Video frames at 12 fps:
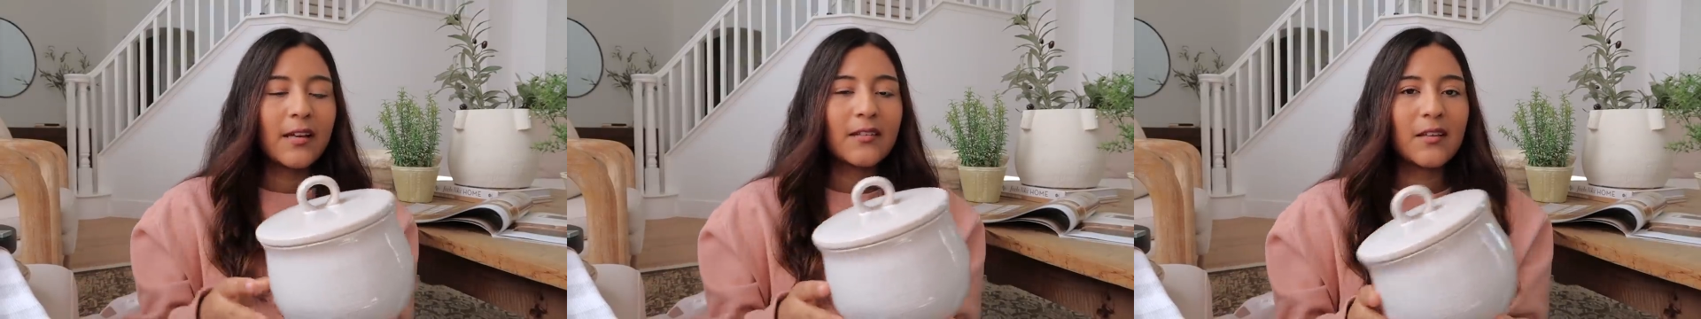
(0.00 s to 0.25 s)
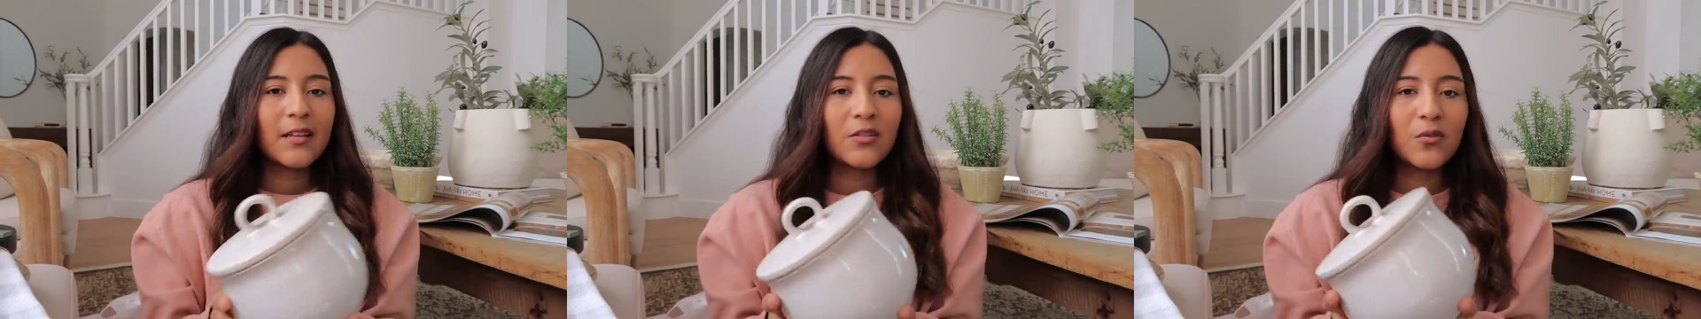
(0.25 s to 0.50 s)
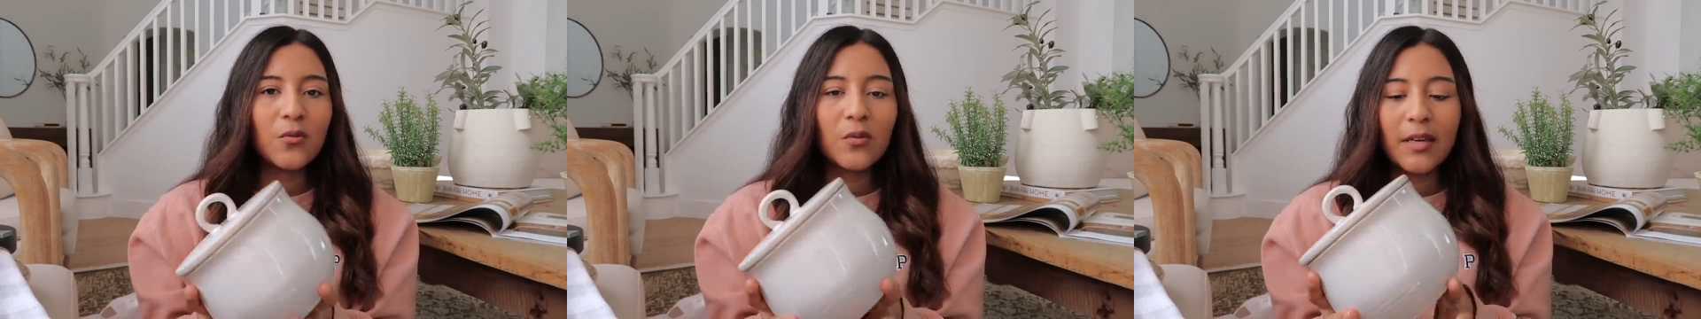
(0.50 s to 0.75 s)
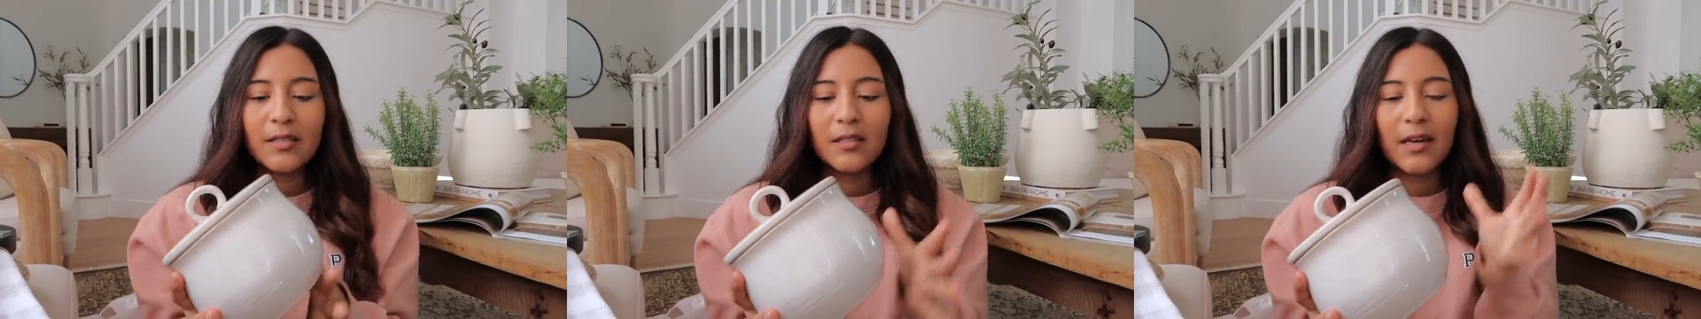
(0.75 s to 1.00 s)
because I do
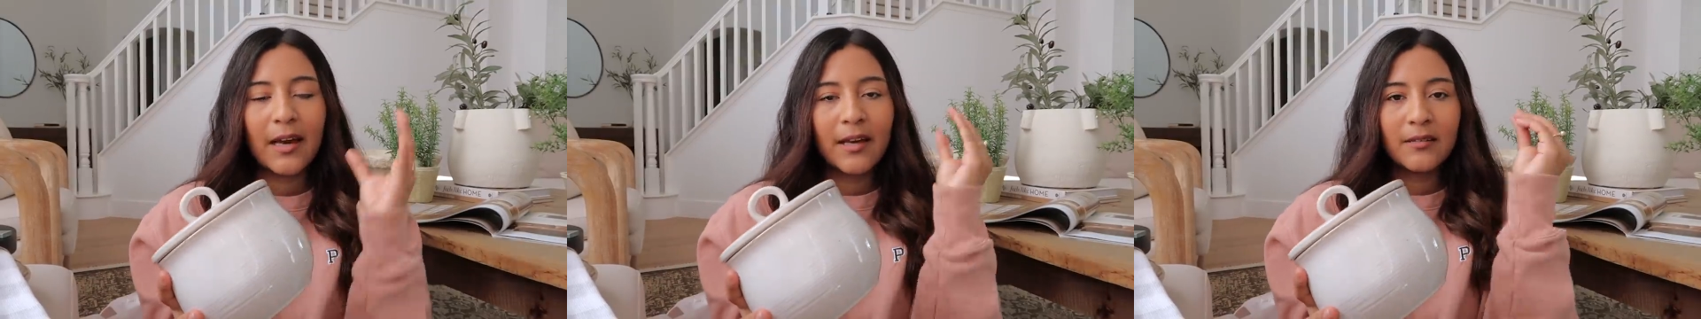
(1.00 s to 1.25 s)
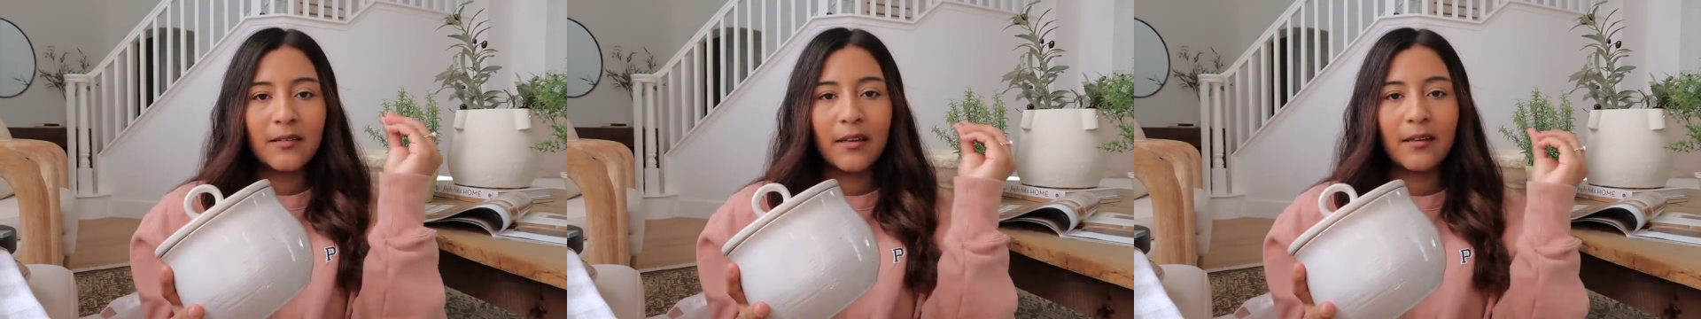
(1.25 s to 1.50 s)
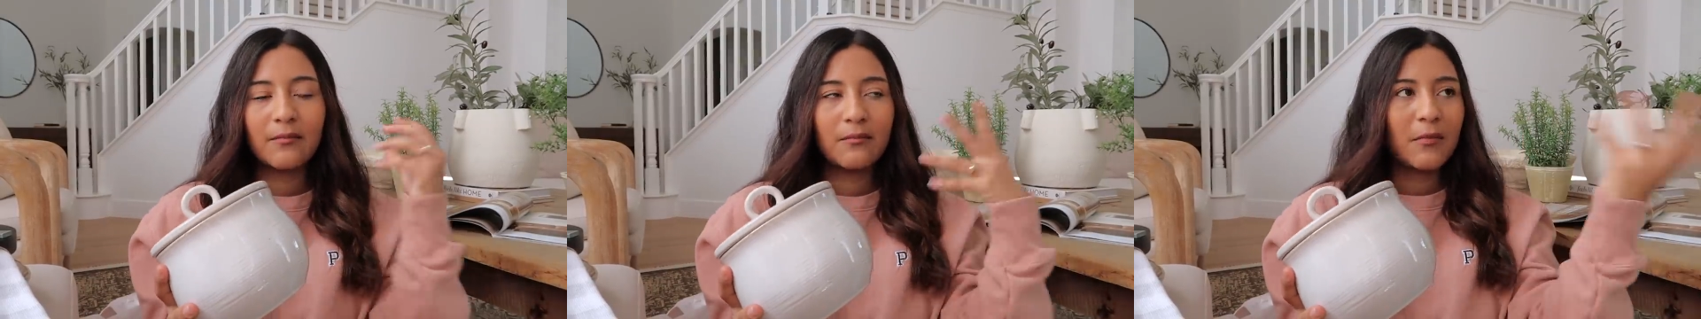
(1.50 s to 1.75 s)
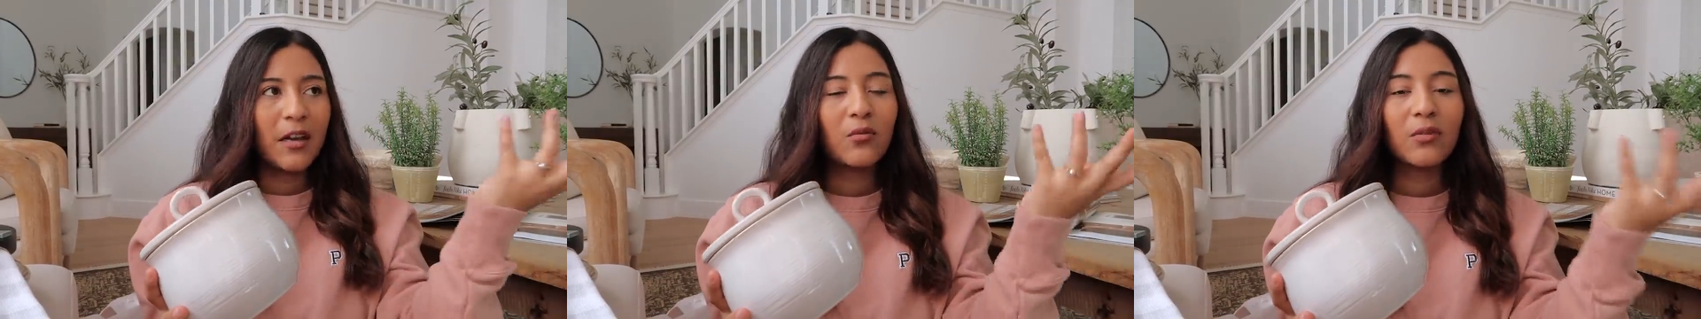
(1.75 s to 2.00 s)
like to add like,
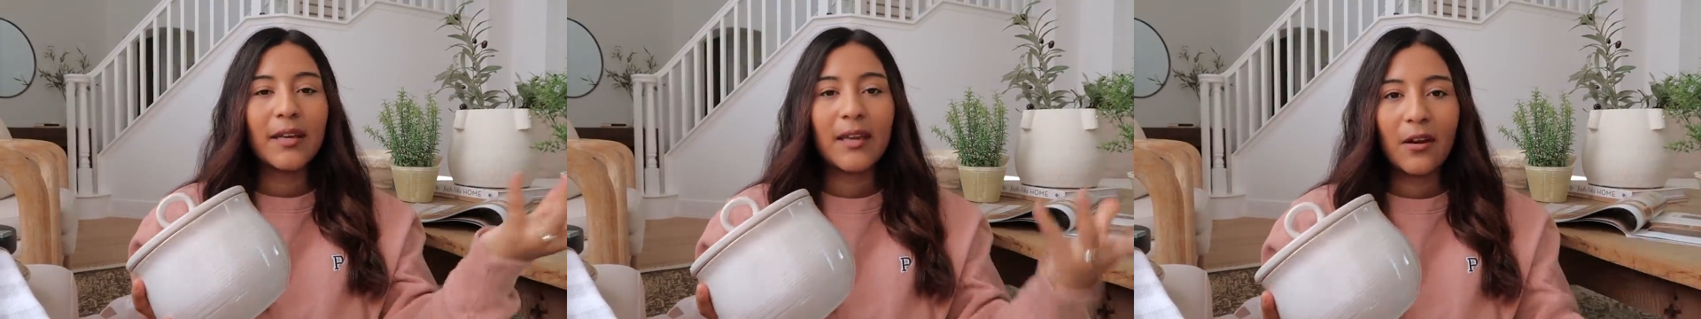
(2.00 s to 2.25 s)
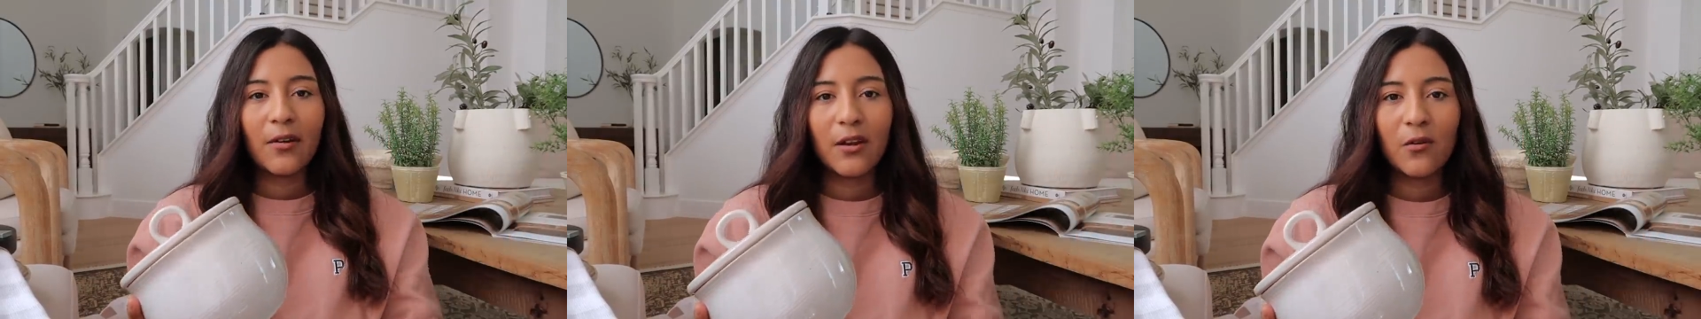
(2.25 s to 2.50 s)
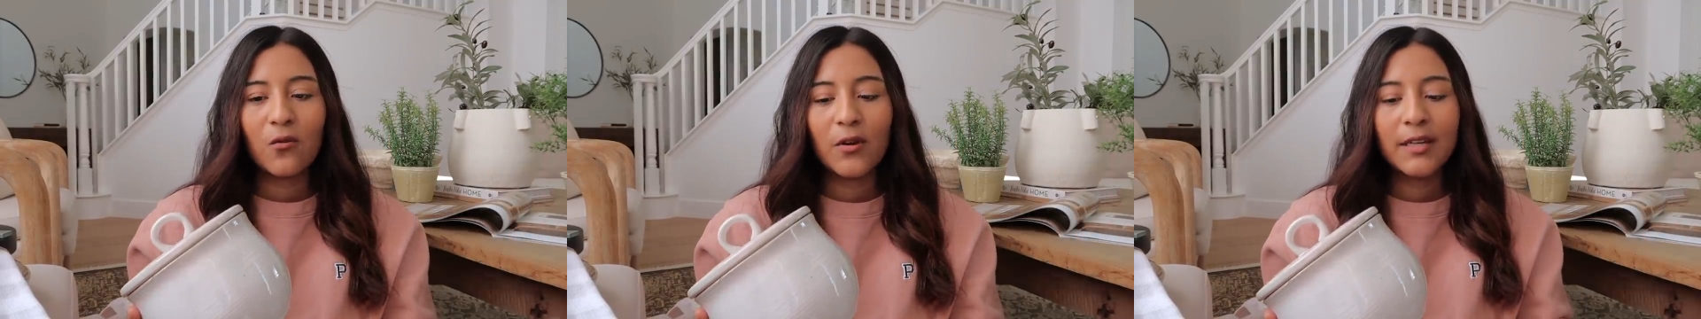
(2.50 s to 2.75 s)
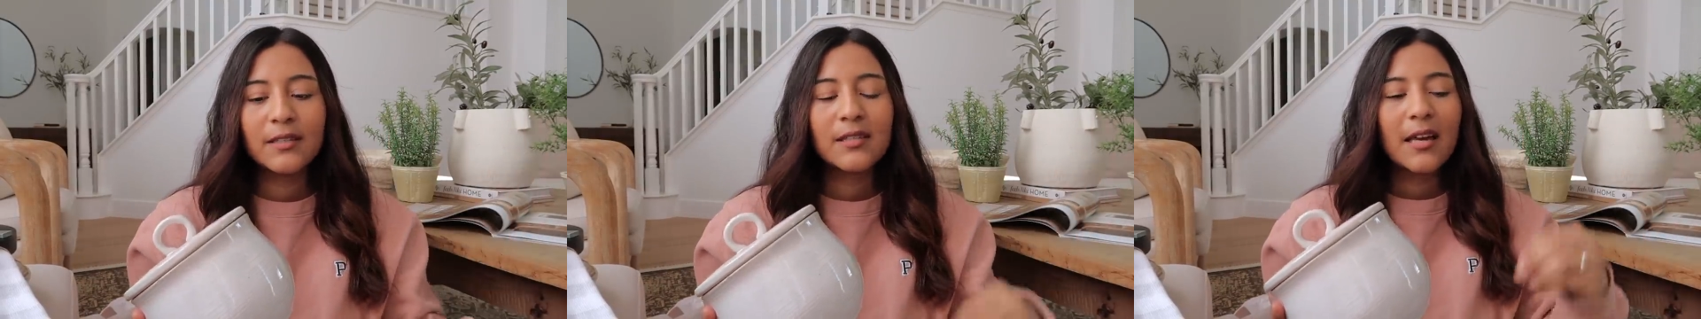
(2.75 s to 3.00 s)
I don't like carrying
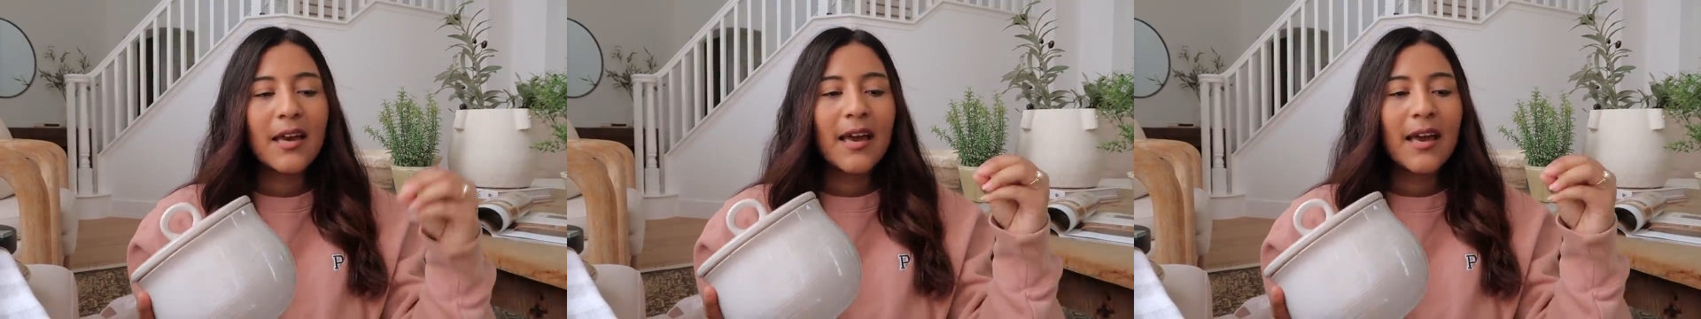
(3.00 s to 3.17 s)
coins,